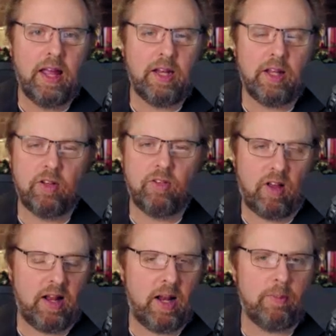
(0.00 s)
And you could
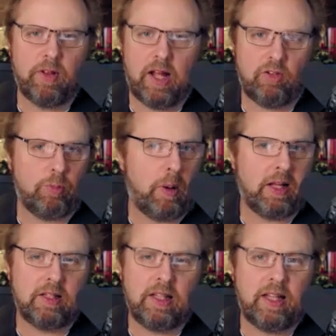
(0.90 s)
sign up for that just
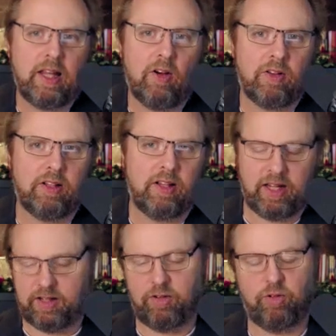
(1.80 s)
by clicking on the
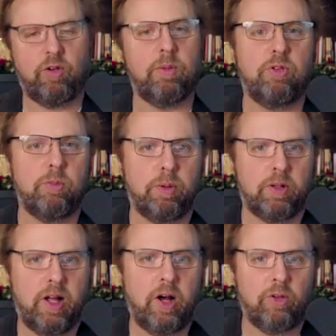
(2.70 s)
link in the description
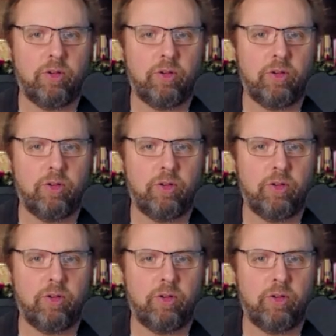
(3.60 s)
below.